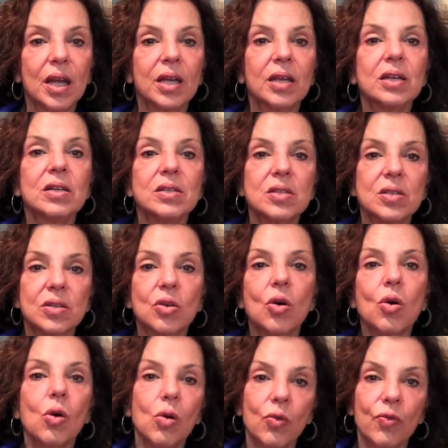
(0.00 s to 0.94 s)
and his
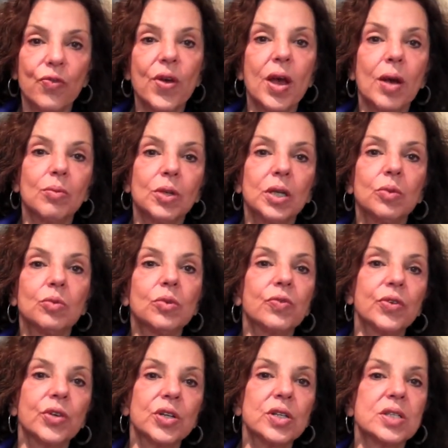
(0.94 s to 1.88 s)
whole family were
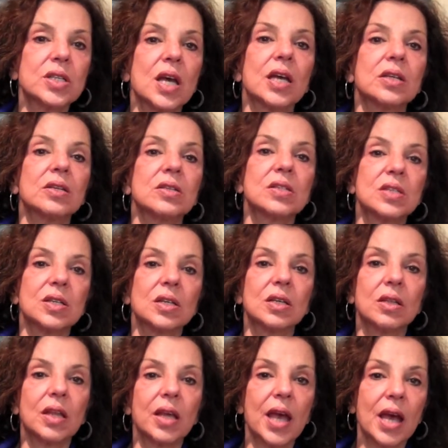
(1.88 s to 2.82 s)
very Zionistic,
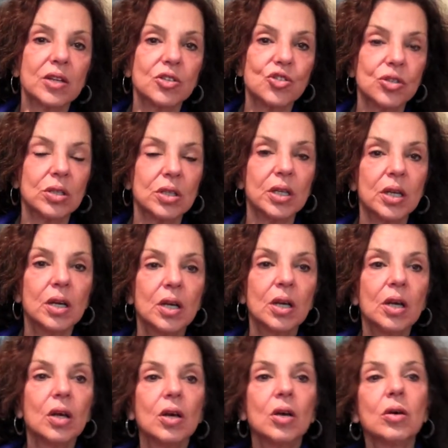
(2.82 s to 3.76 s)
and they actually
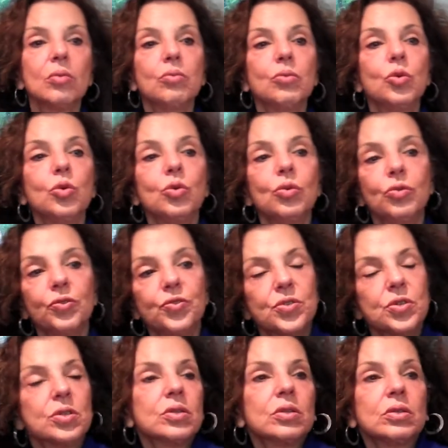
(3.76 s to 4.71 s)

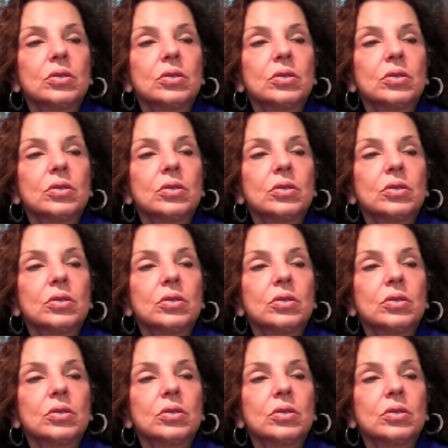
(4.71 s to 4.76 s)
moved,